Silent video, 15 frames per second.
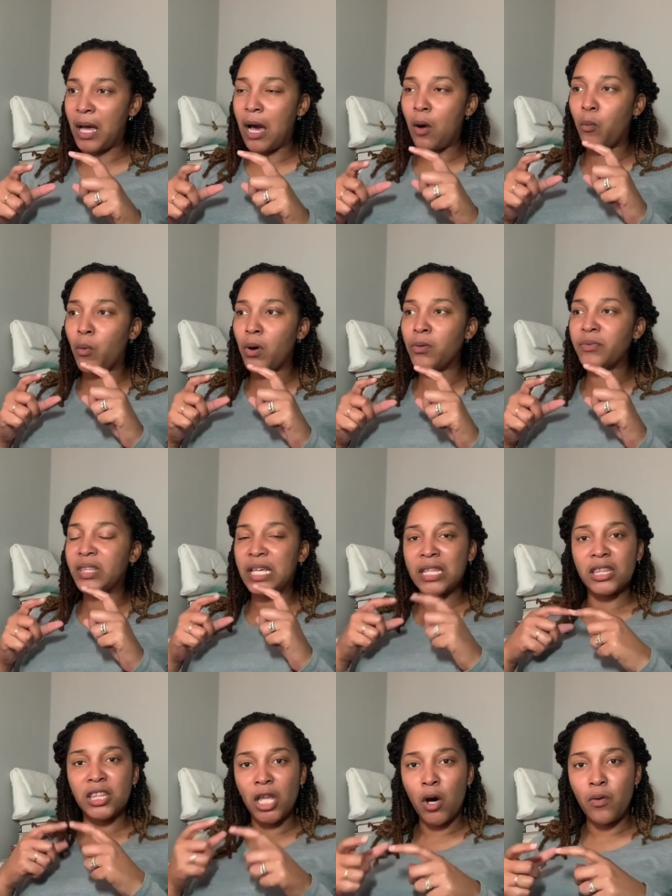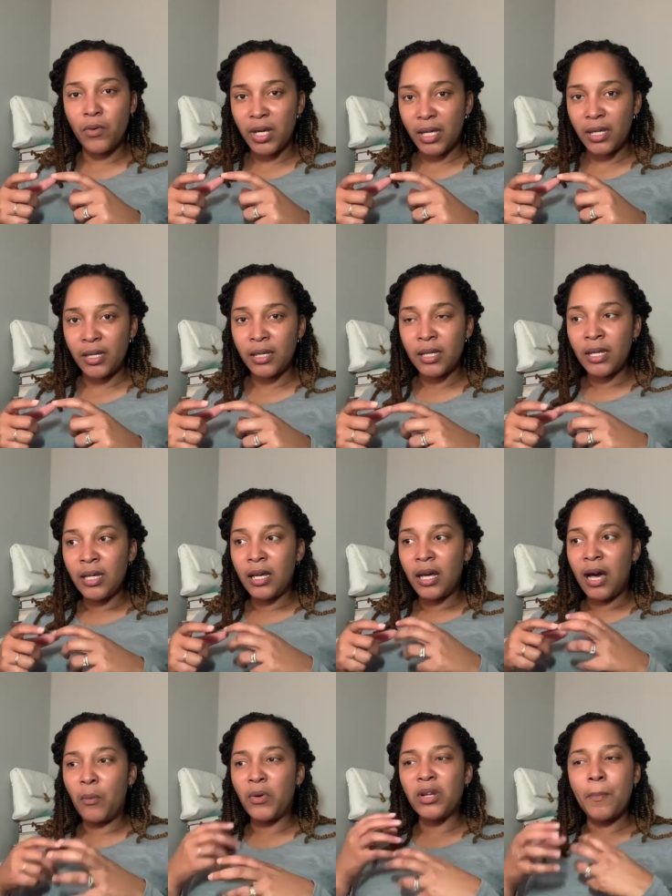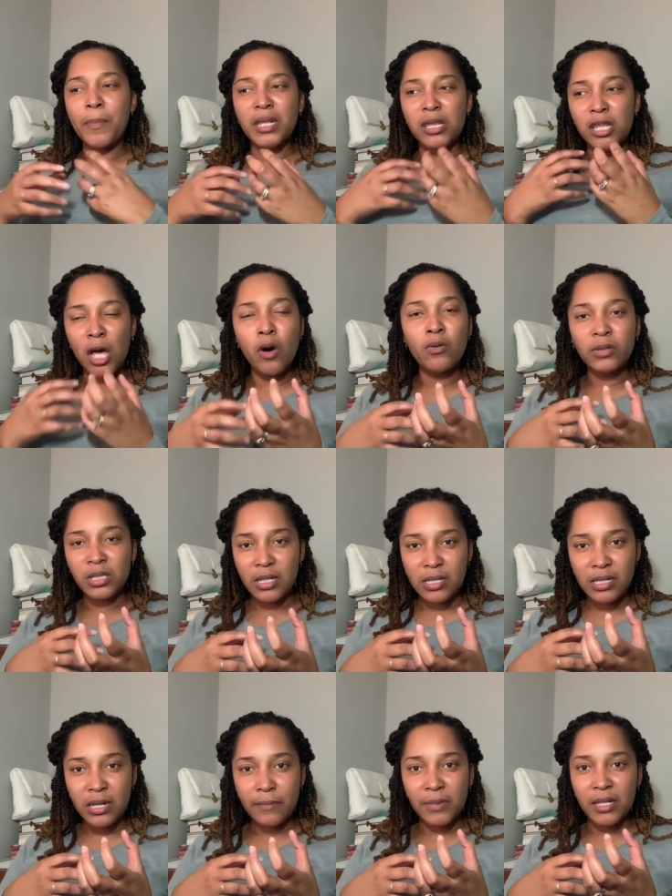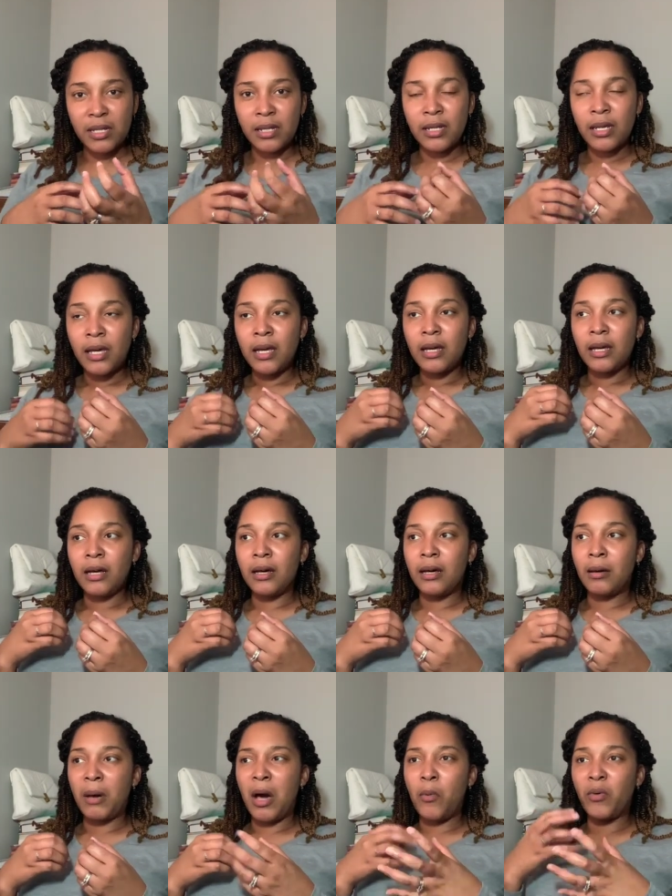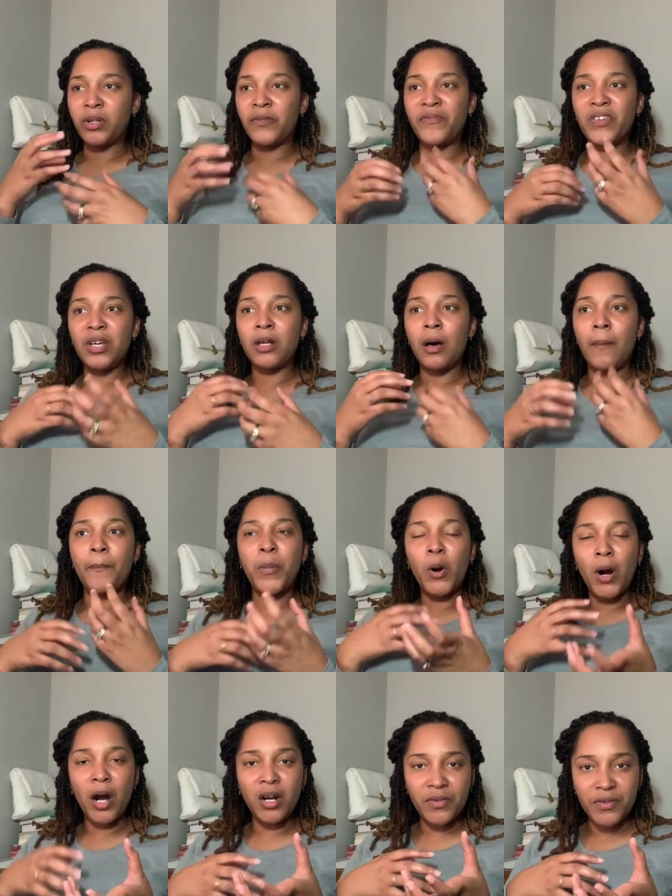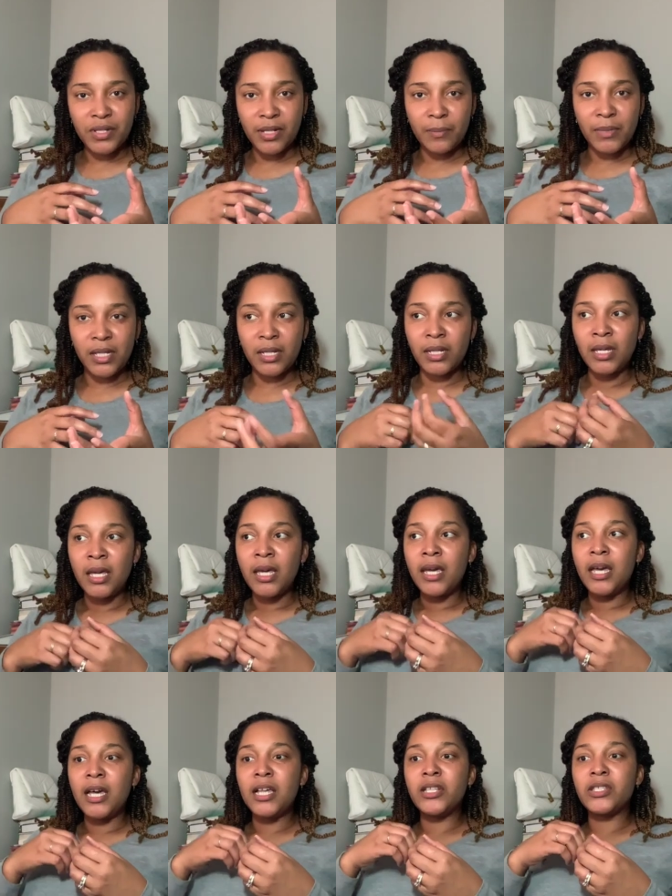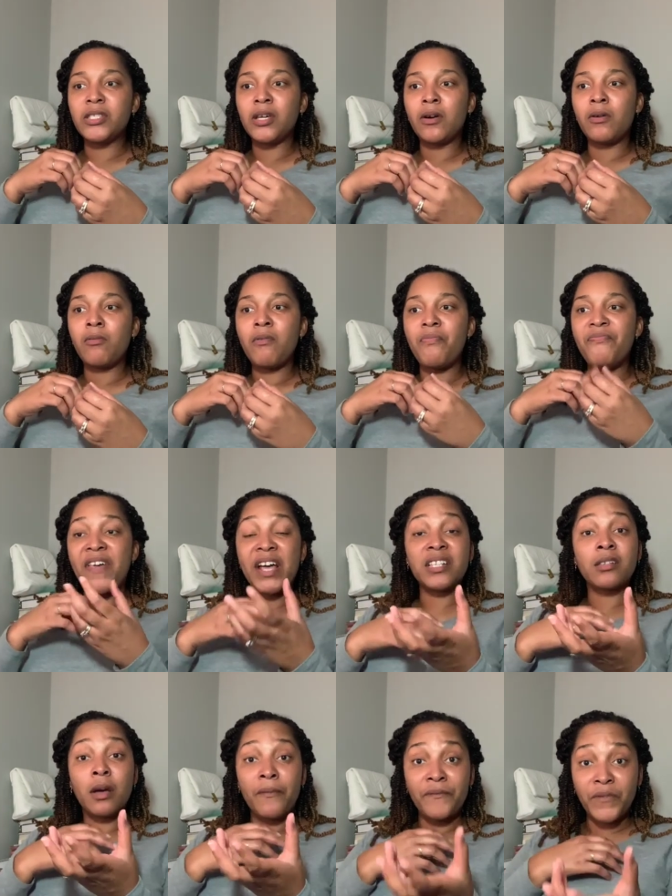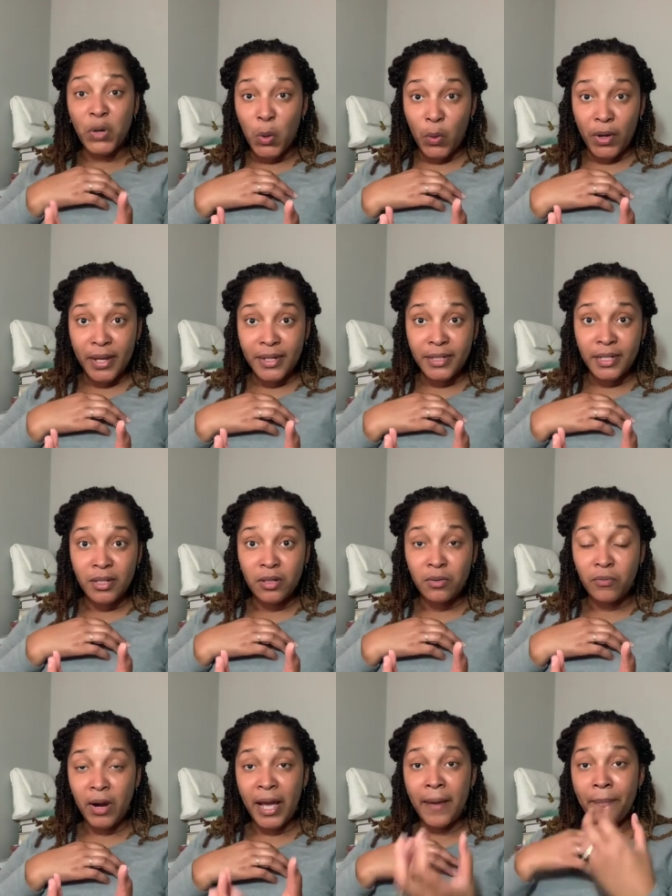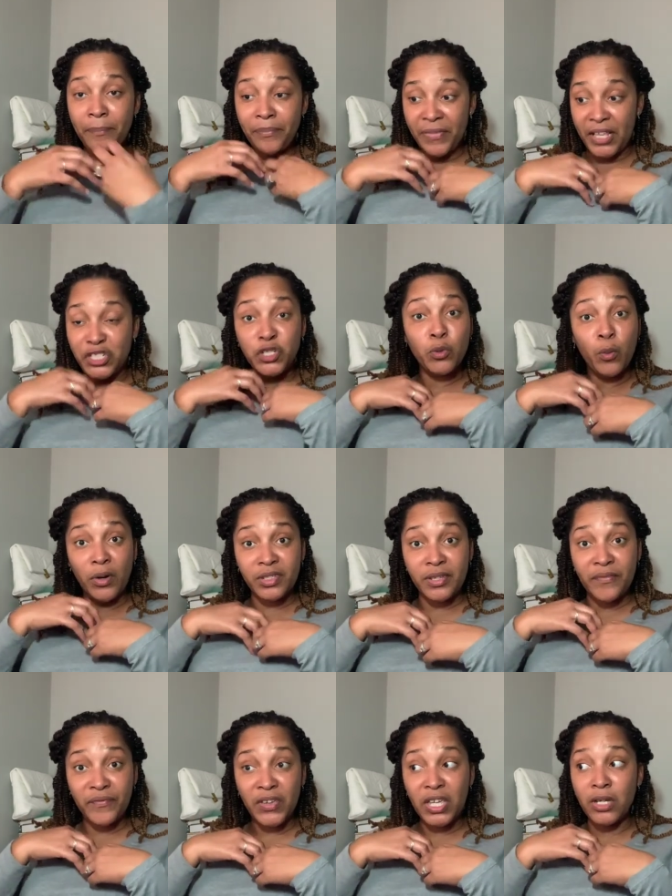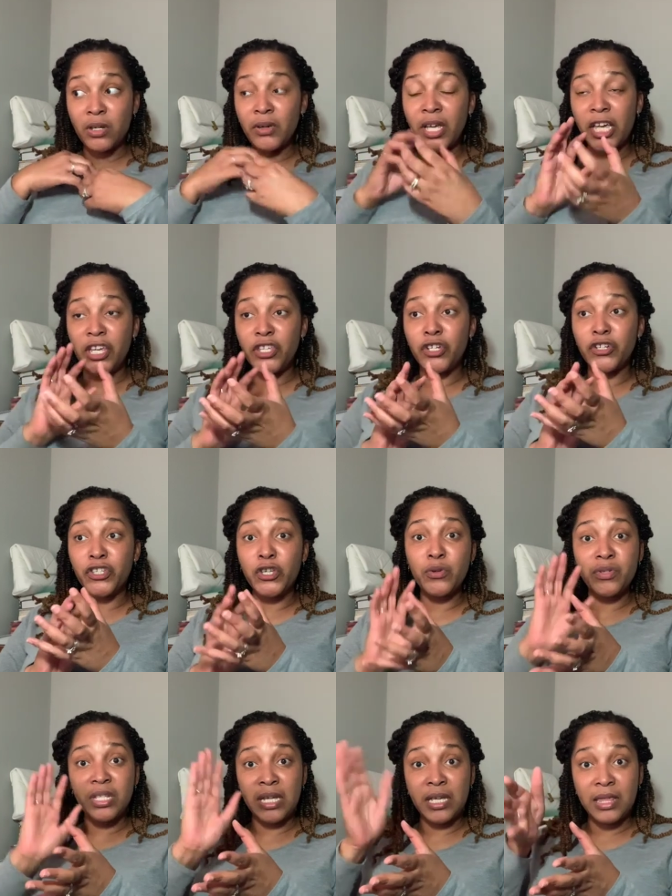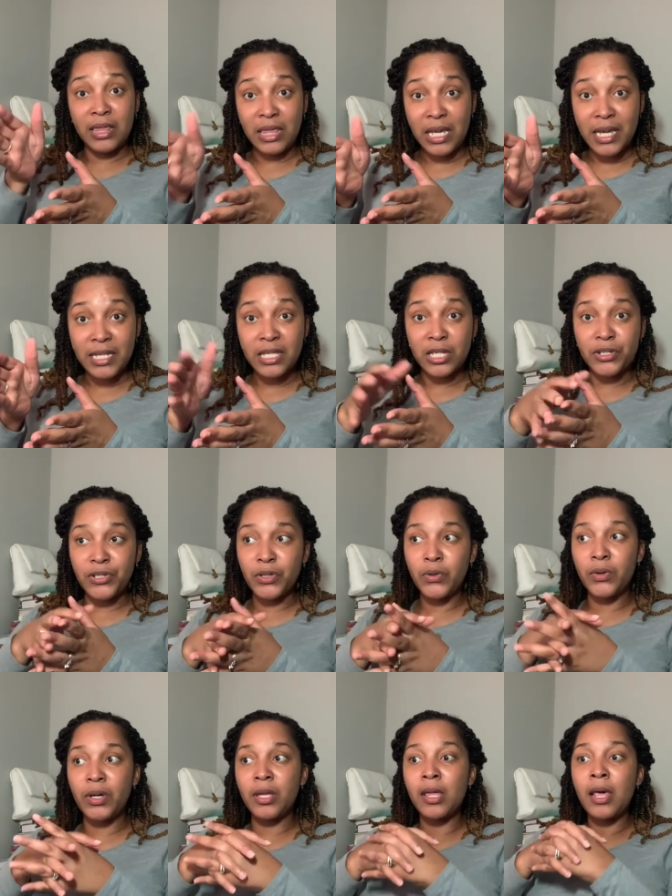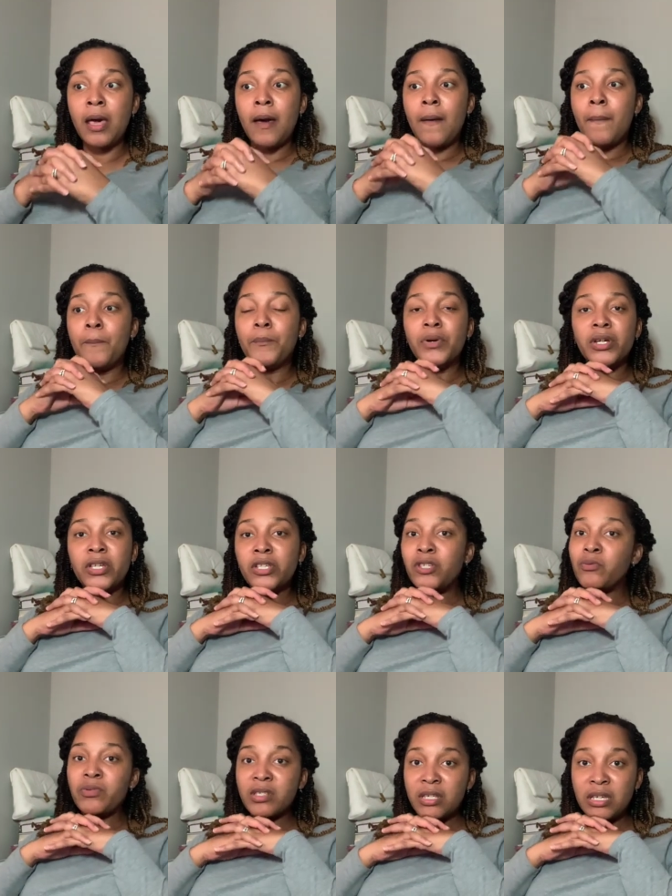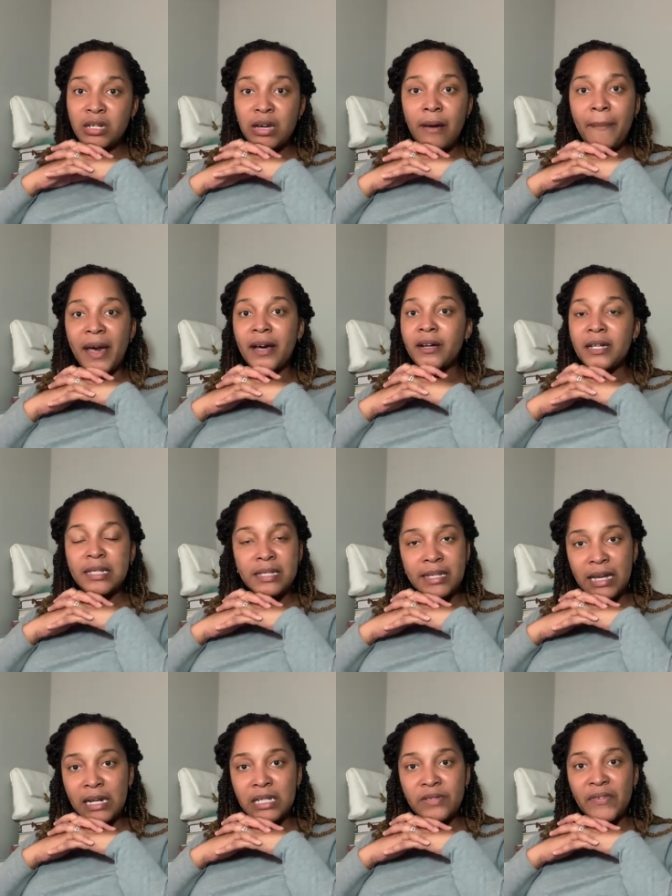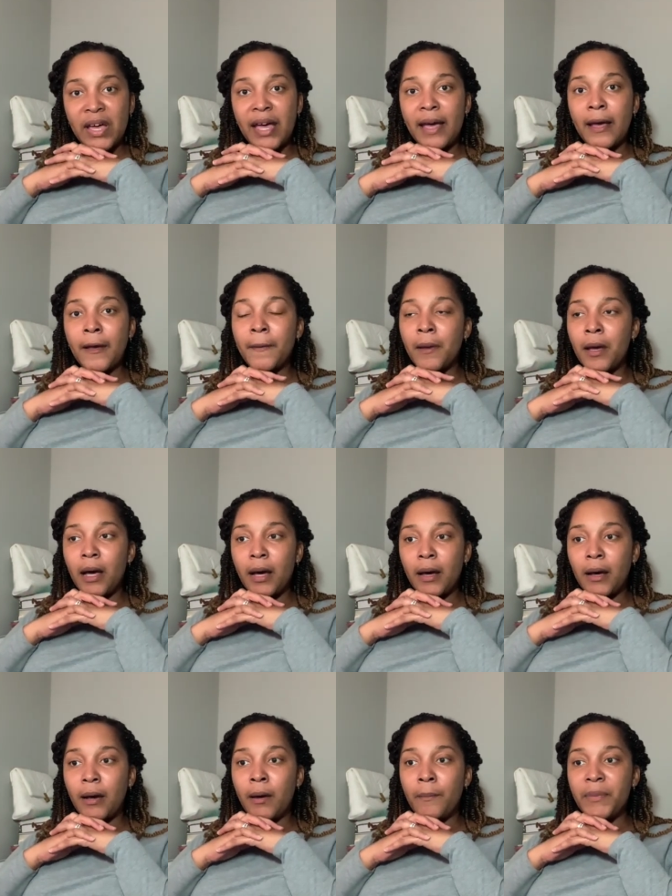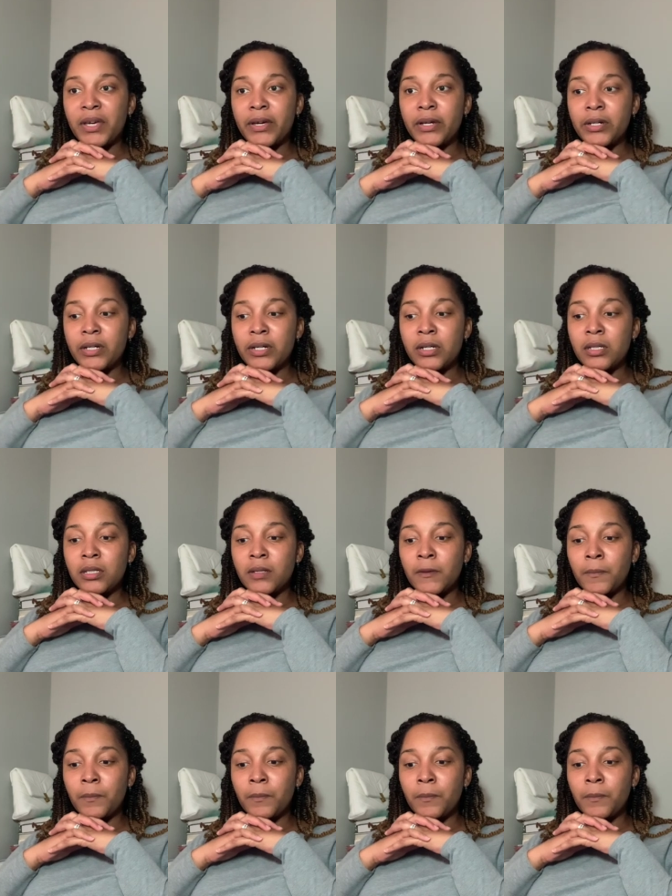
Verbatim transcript: I want that longing. I want to belong to something. Um, I want to feel a part of something. And so that's a void, right, that you want to feel, And you're using this to do it but you will still come out unsatisfied um, because